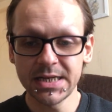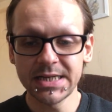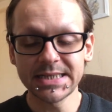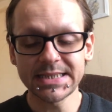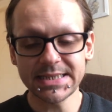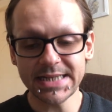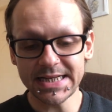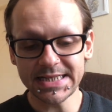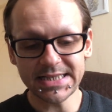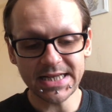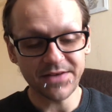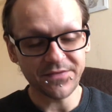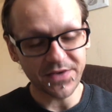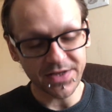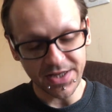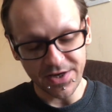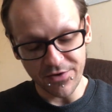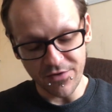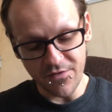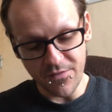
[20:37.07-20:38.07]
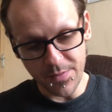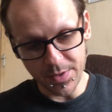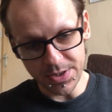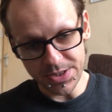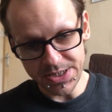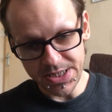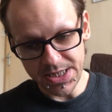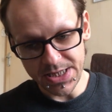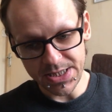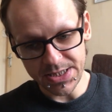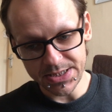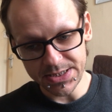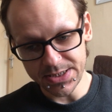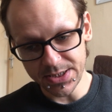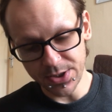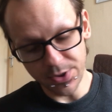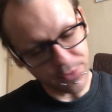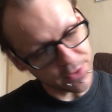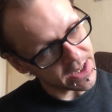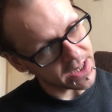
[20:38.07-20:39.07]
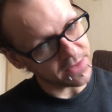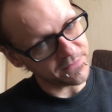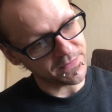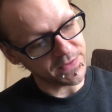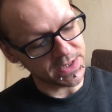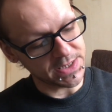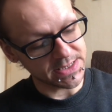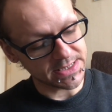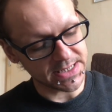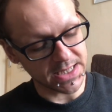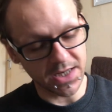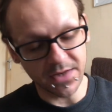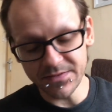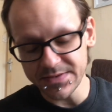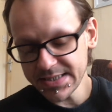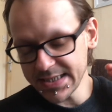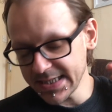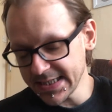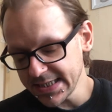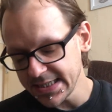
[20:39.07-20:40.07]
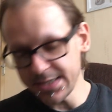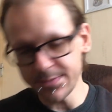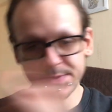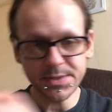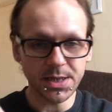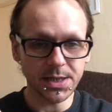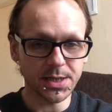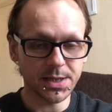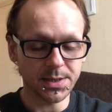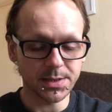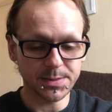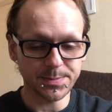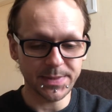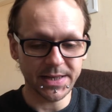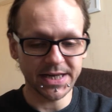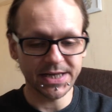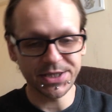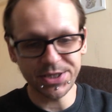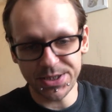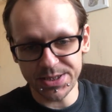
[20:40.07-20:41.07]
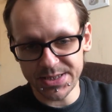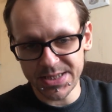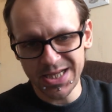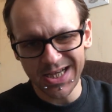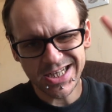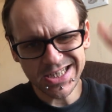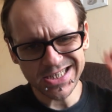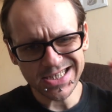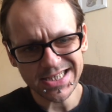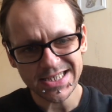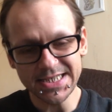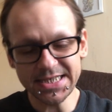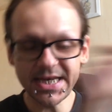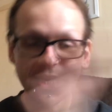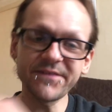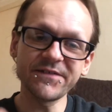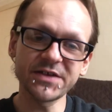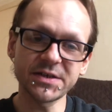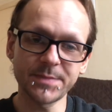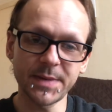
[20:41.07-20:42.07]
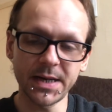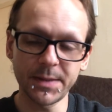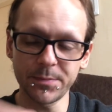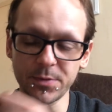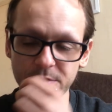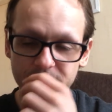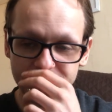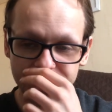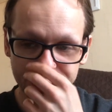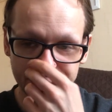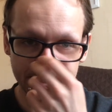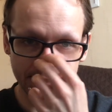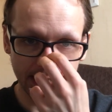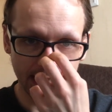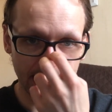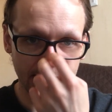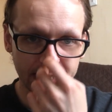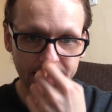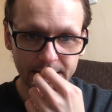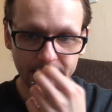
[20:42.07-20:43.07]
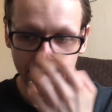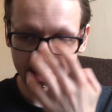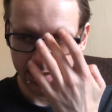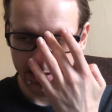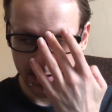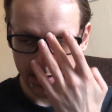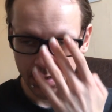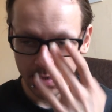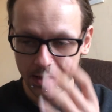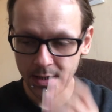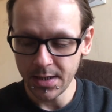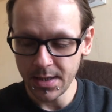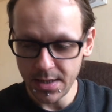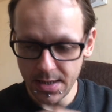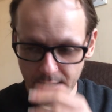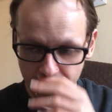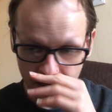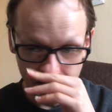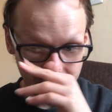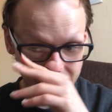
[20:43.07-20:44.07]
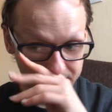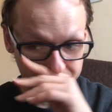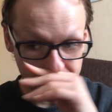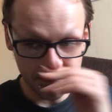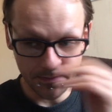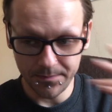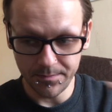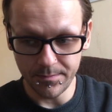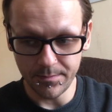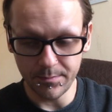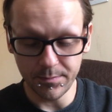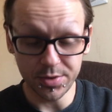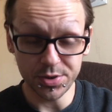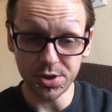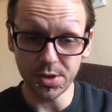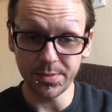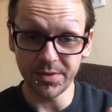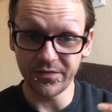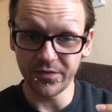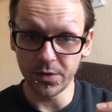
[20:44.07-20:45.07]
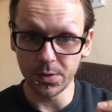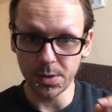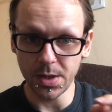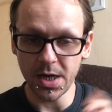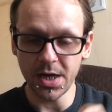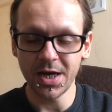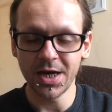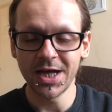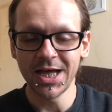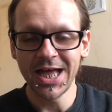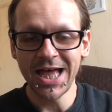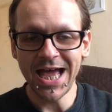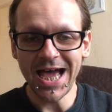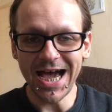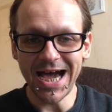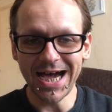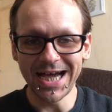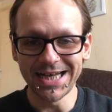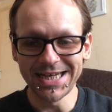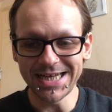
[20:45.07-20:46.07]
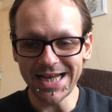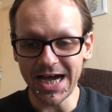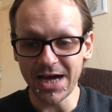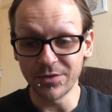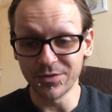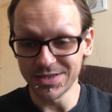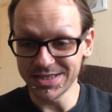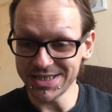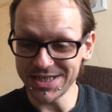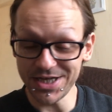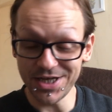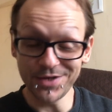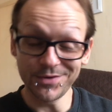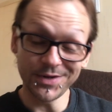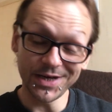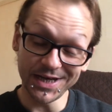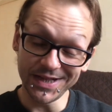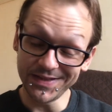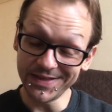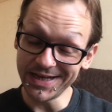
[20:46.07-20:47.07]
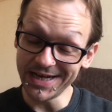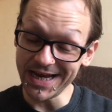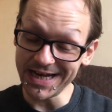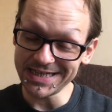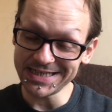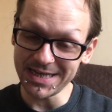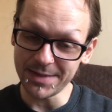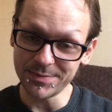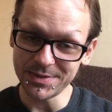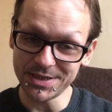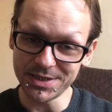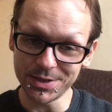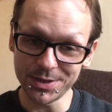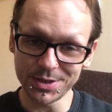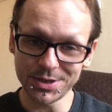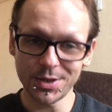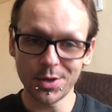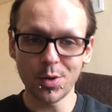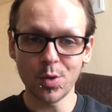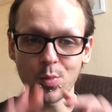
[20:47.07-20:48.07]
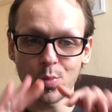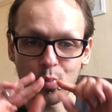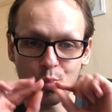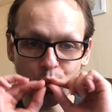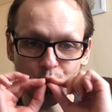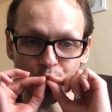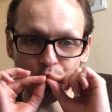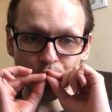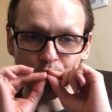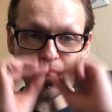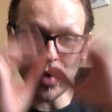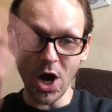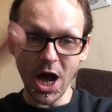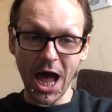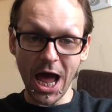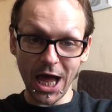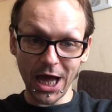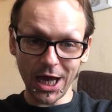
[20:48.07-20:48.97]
Stay safe out there, everybody. Look after yourselves. Keep turning those pages. Sniff as many books as you like. But don't be vulgar. And I will see you in the next episode. Mwah.